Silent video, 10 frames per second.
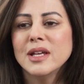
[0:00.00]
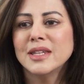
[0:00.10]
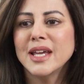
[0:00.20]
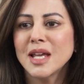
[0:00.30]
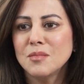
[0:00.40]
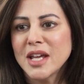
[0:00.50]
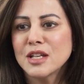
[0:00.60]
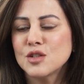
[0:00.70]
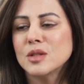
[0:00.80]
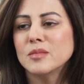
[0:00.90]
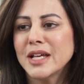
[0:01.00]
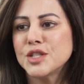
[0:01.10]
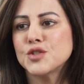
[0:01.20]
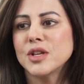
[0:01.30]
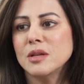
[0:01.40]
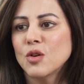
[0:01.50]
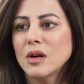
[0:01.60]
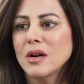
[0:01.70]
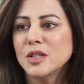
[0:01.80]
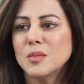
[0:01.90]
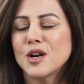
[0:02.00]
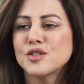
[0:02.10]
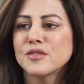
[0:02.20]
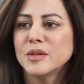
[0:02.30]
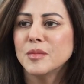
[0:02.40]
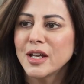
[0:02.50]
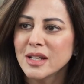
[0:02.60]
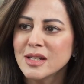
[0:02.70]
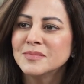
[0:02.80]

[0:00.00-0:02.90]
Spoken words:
they can make it to the bloodstream or other parts of the body.